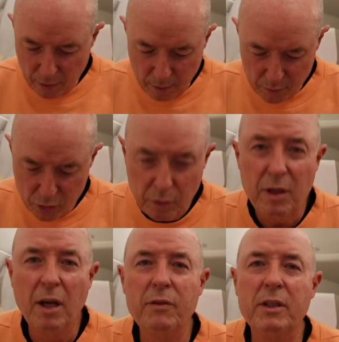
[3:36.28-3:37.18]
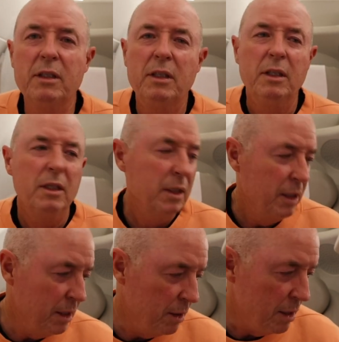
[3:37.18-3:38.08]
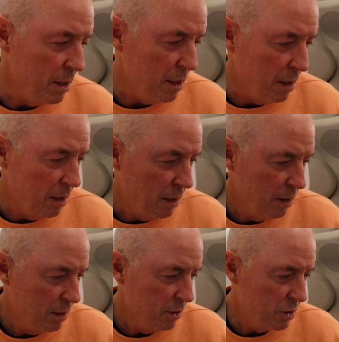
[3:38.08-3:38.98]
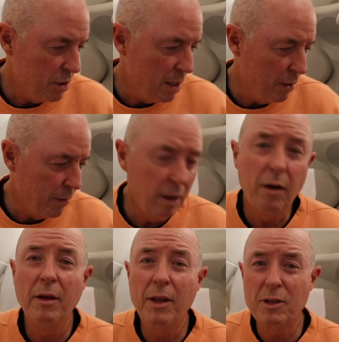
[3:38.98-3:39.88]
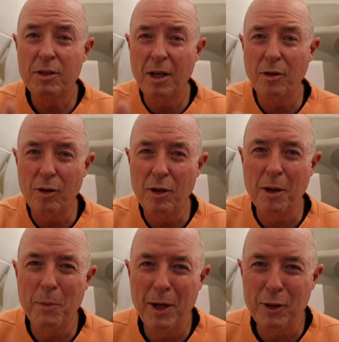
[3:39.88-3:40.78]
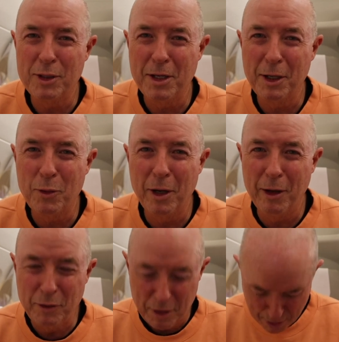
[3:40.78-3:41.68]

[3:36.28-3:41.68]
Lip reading: not, I'm sure you have it in the shower. Oh, and that's the other thing about this aircraft.